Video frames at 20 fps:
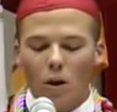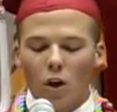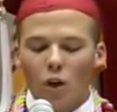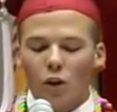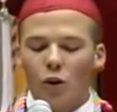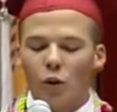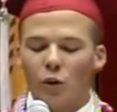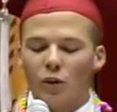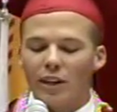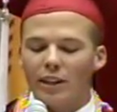
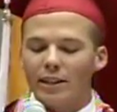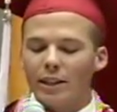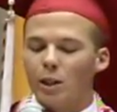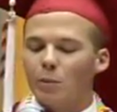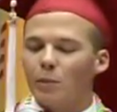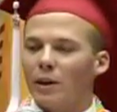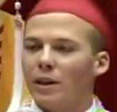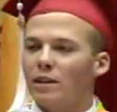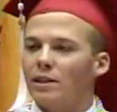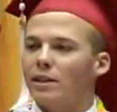Through these
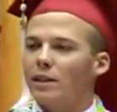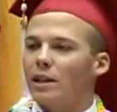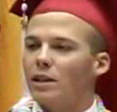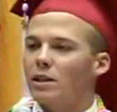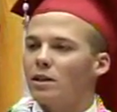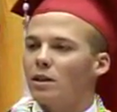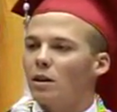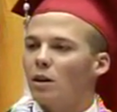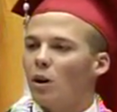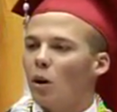
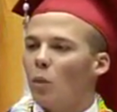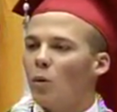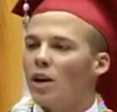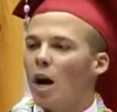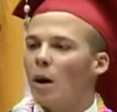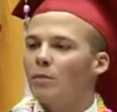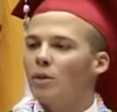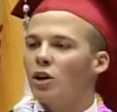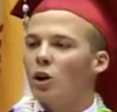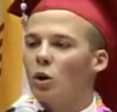experiences, we
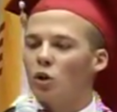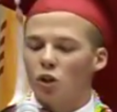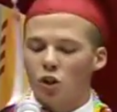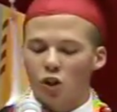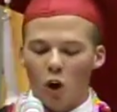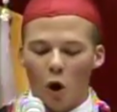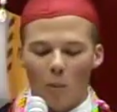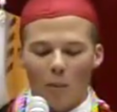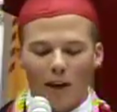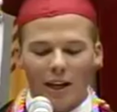come to know
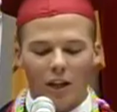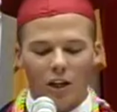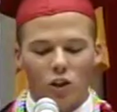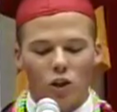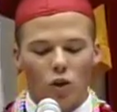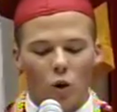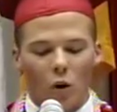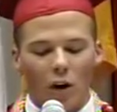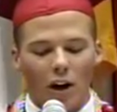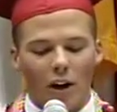so many
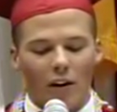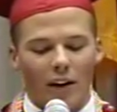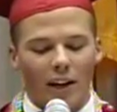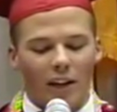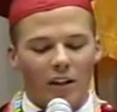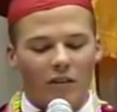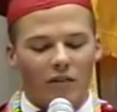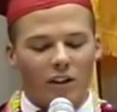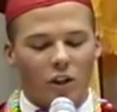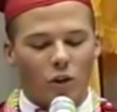extraordinary
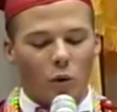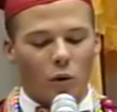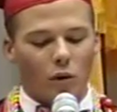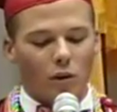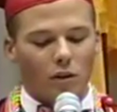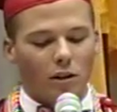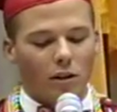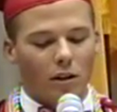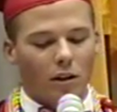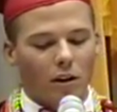
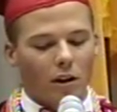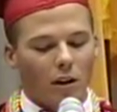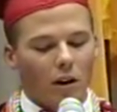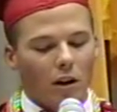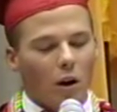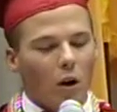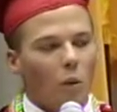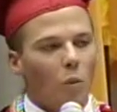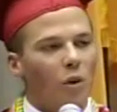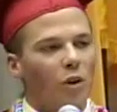individuals
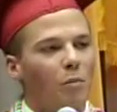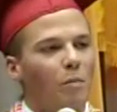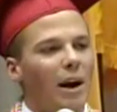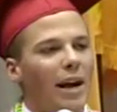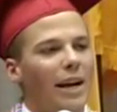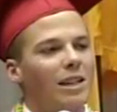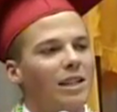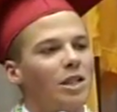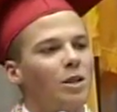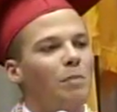with
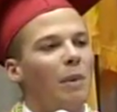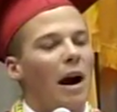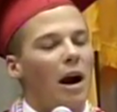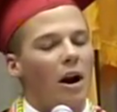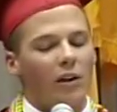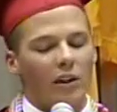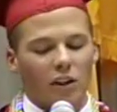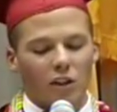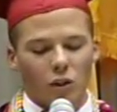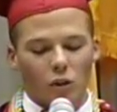many
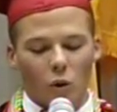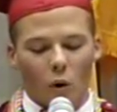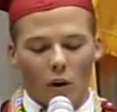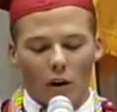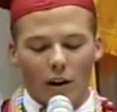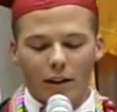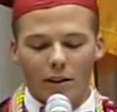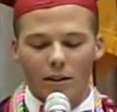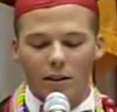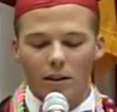inspiring
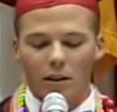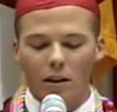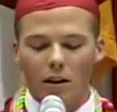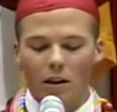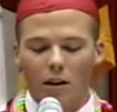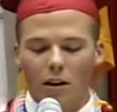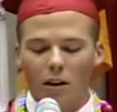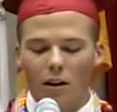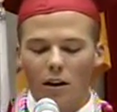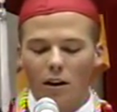stories.
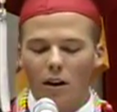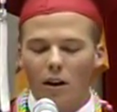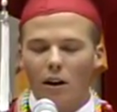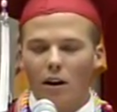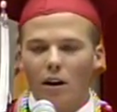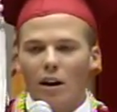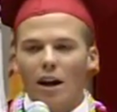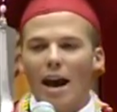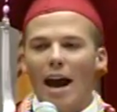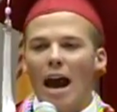
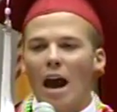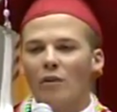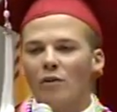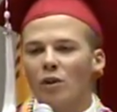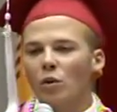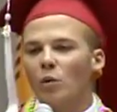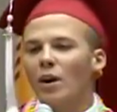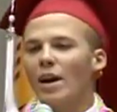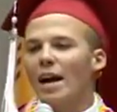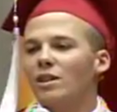
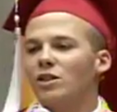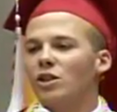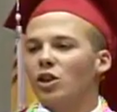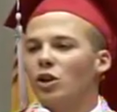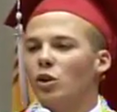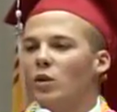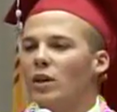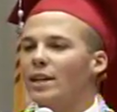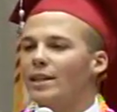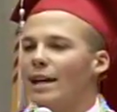Everyone a
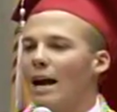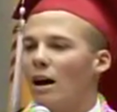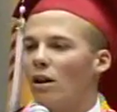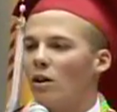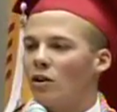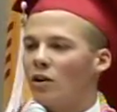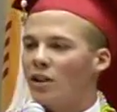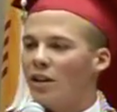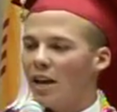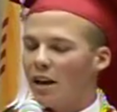unique talent
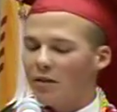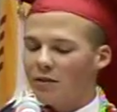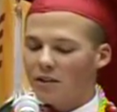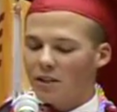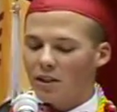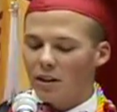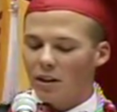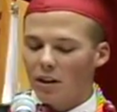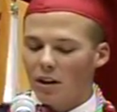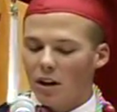or
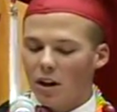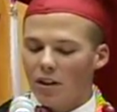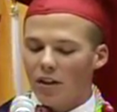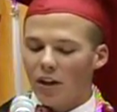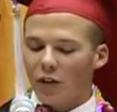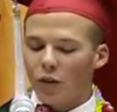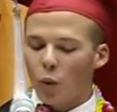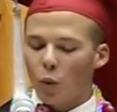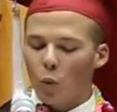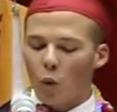gift
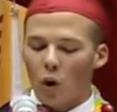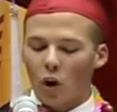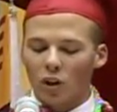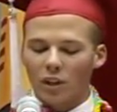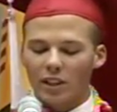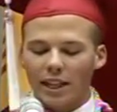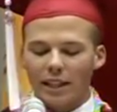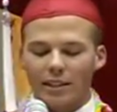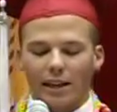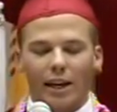that the world
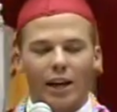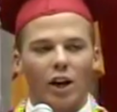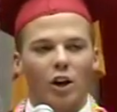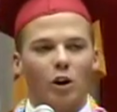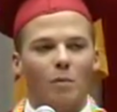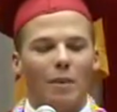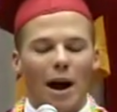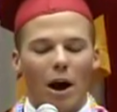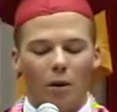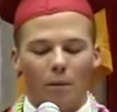needs to hear
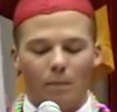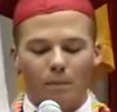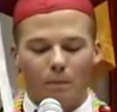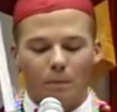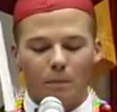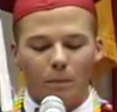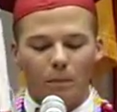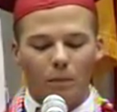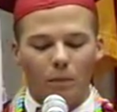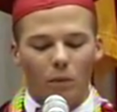about.
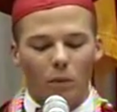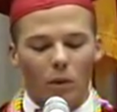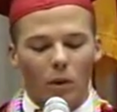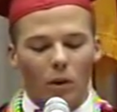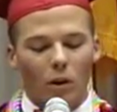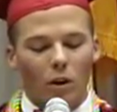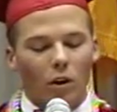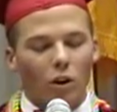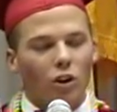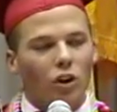
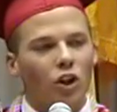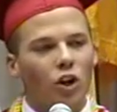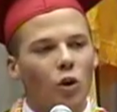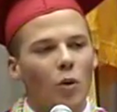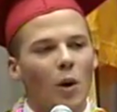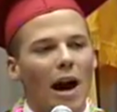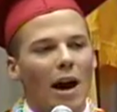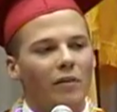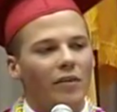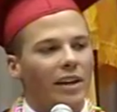You
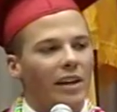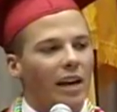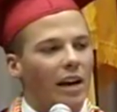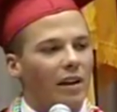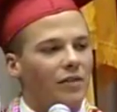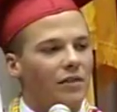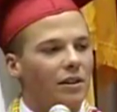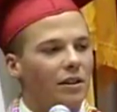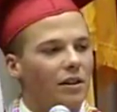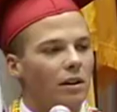have a
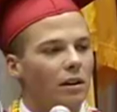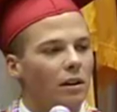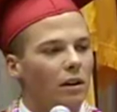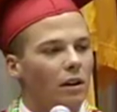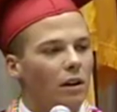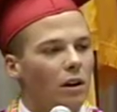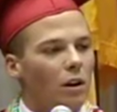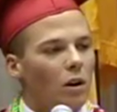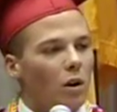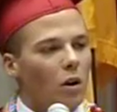gift,
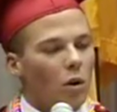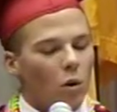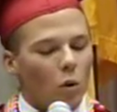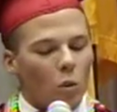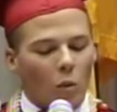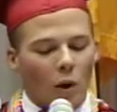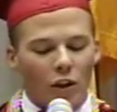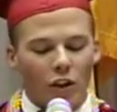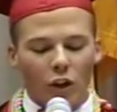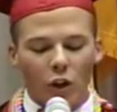
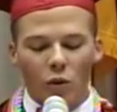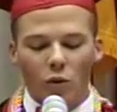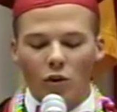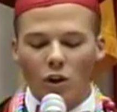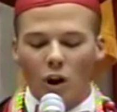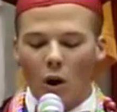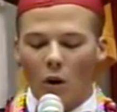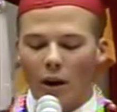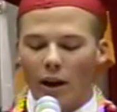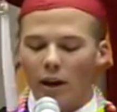whether you
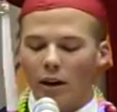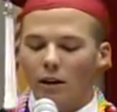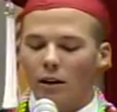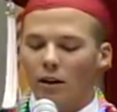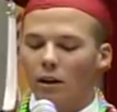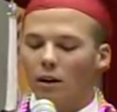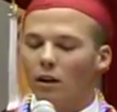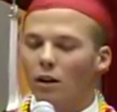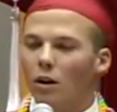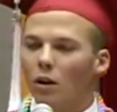know it
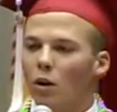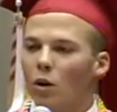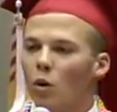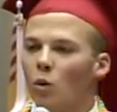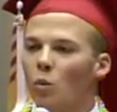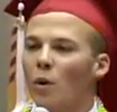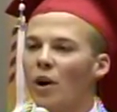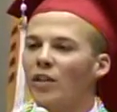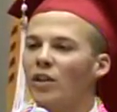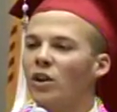or
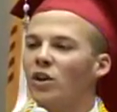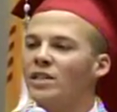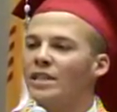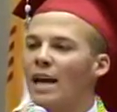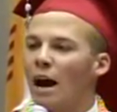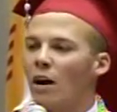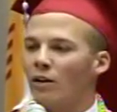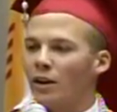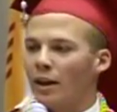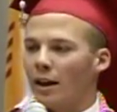whether you're
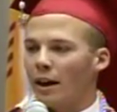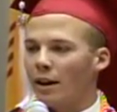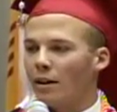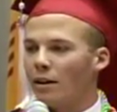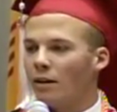doubting it.